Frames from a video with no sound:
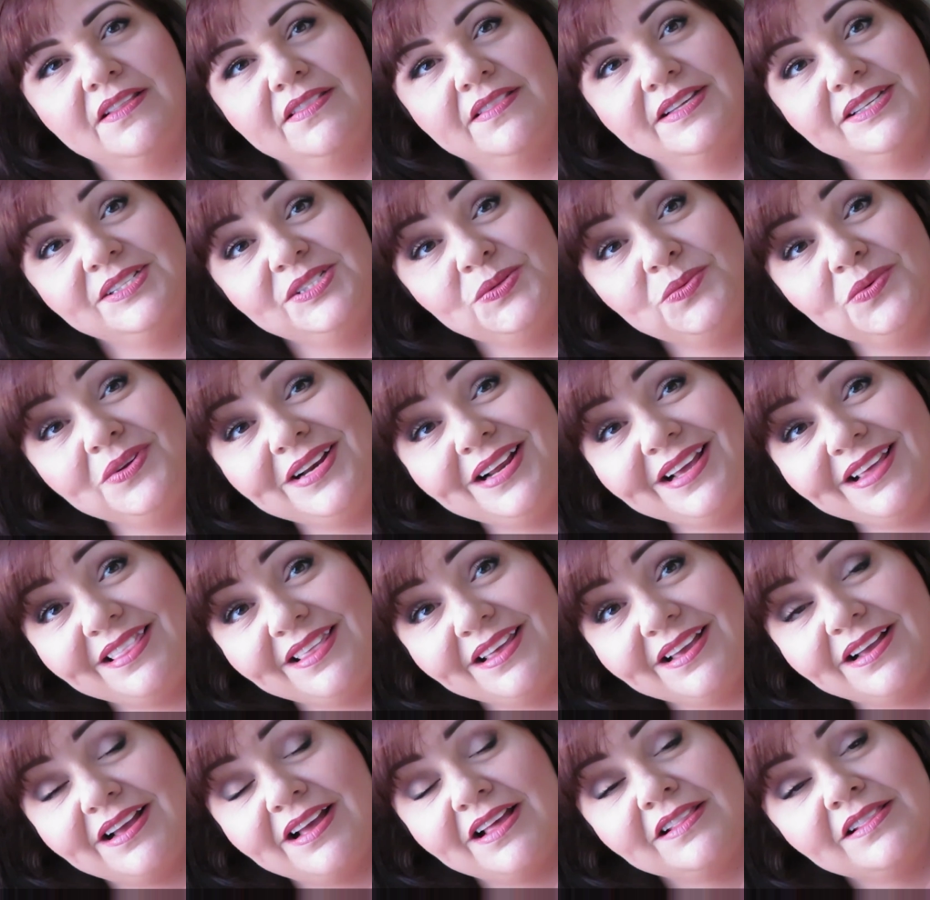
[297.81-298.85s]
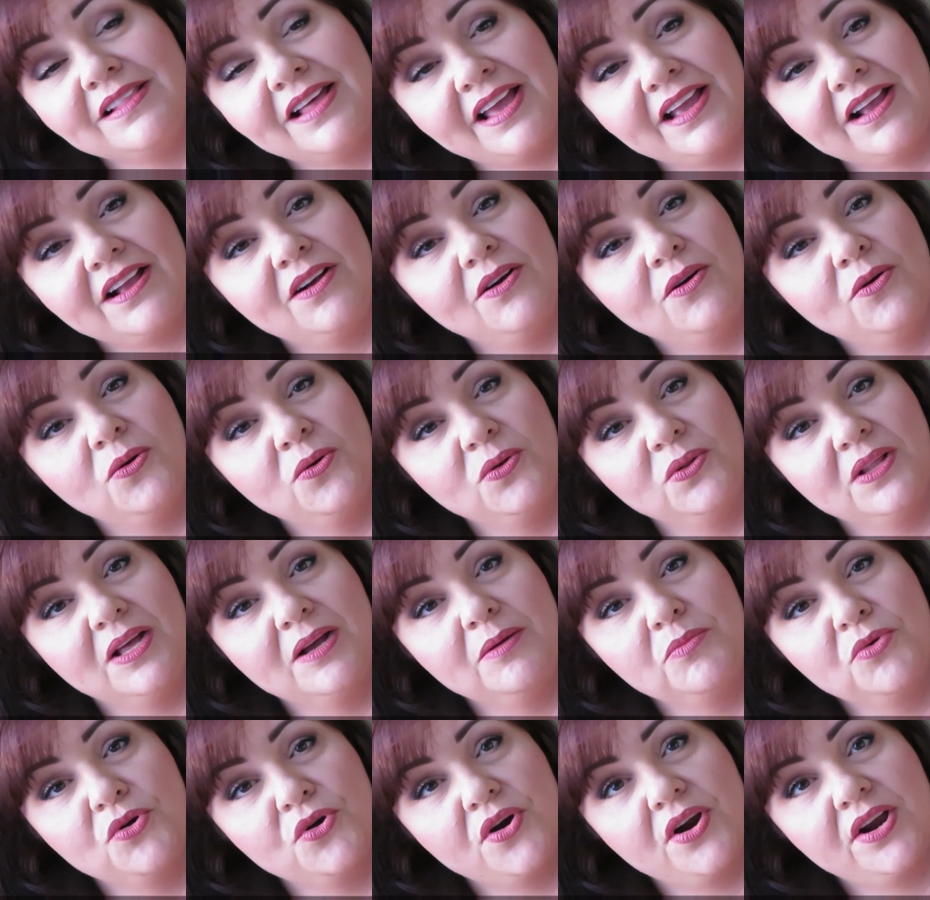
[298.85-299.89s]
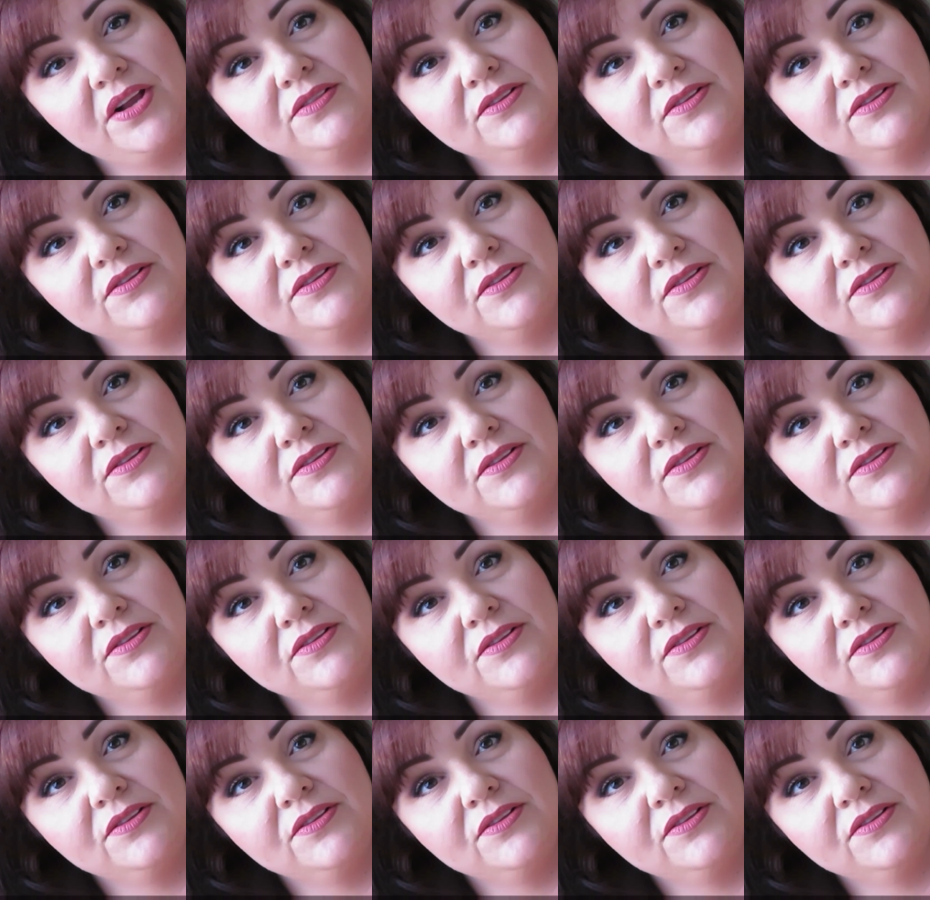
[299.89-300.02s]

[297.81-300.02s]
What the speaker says: This one I think I like a whole lot more.